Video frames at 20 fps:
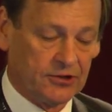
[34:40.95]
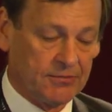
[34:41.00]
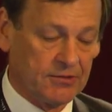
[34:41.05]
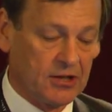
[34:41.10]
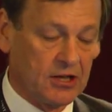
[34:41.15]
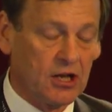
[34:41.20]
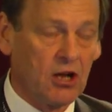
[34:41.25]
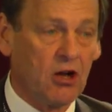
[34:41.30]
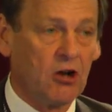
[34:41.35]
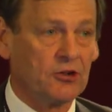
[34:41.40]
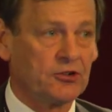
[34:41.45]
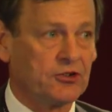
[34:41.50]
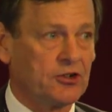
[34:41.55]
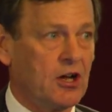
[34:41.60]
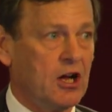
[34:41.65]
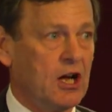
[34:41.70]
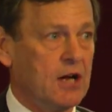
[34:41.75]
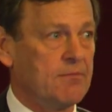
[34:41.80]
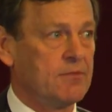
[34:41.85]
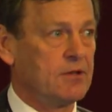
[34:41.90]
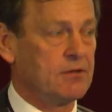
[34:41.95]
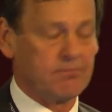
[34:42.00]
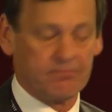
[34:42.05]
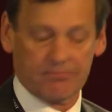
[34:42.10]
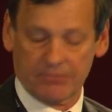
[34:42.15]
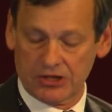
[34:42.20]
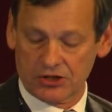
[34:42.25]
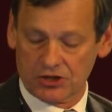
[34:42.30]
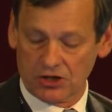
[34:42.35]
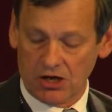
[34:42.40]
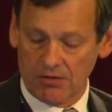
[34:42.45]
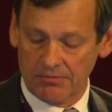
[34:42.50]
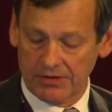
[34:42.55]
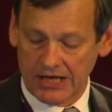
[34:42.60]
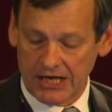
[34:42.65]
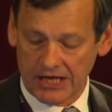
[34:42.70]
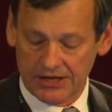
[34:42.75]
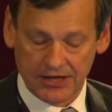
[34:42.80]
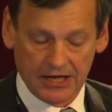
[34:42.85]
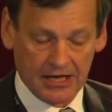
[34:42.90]
And the last time the British Army
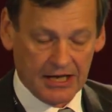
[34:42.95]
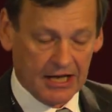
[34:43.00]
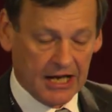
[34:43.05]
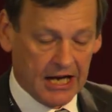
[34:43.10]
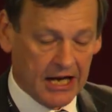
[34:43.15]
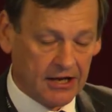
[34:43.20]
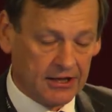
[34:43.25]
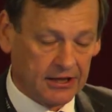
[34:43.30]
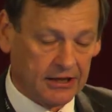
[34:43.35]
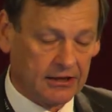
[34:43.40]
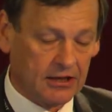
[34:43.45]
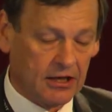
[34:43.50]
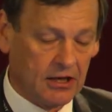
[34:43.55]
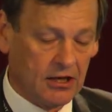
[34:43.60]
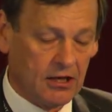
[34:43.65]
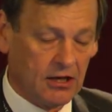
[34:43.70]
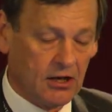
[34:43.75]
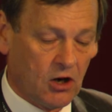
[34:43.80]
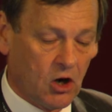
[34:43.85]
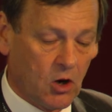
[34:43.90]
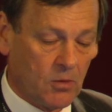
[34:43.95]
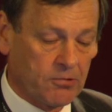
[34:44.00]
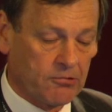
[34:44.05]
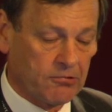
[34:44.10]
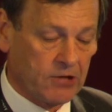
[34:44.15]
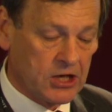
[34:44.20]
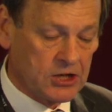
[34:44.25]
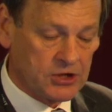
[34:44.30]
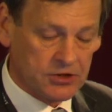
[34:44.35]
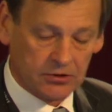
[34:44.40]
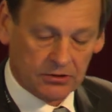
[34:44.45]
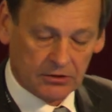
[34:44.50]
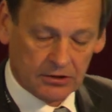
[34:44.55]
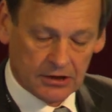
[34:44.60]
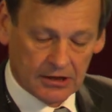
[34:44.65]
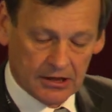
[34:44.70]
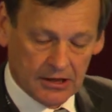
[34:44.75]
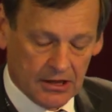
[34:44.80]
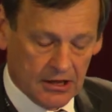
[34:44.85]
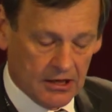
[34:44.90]
had anything operational
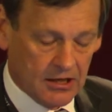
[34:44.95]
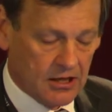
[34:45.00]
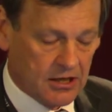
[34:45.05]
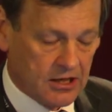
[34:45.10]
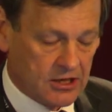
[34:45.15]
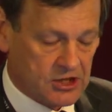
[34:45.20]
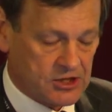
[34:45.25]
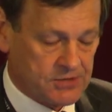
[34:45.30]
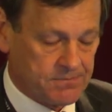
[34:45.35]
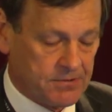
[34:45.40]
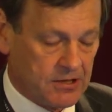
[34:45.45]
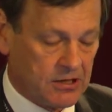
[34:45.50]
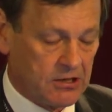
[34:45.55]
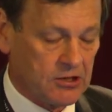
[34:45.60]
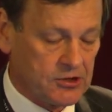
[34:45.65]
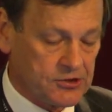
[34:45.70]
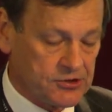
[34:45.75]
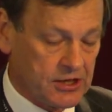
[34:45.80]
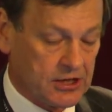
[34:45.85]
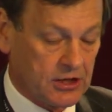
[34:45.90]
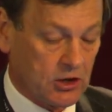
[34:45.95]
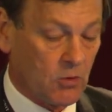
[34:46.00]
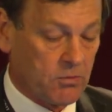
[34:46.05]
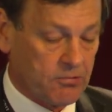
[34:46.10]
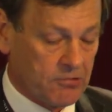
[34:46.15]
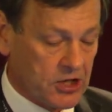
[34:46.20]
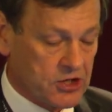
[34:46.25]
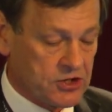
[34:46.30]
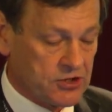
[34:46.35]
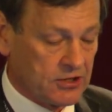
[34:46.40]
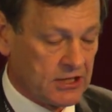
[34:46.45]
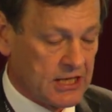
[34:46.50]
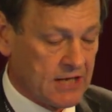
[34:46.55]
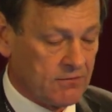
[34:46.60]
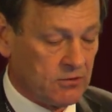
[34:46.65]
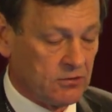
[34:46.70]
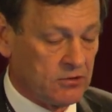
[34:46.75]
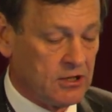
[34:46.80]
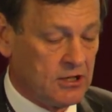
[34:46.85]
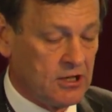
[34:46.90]
experience at the operational
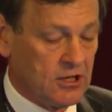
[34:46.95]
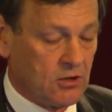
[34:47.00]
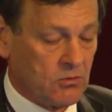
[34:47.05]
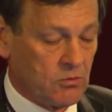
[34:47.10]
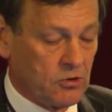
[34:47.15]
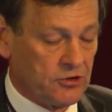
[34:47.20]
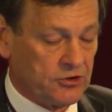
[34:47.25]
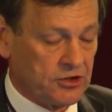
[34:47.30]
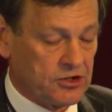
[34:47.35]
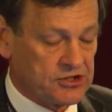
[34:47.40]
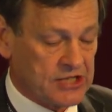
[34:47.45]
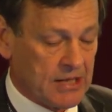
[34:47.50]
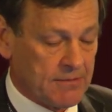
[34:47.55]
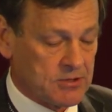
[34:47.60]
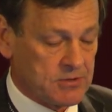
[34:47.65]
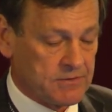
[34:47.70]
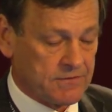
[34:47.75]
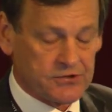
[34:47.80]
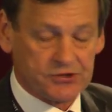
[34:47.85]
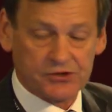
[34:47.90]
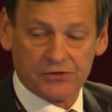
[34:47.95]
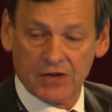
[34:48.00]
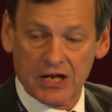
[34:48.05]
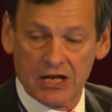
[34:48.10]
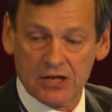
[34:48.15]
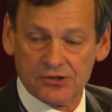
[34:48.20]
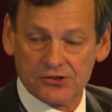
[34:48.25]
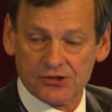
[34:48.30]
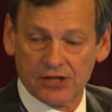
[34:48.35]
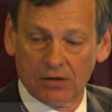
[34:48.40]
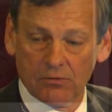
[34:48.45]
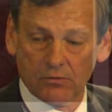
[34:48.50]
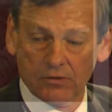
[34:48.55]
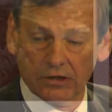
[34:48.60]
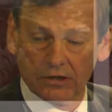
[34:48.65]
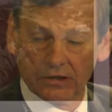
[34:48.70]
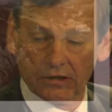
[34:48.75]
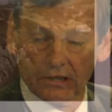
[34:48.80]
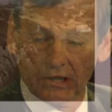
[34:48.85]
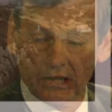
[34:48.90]
level was the establishment of a surveillance network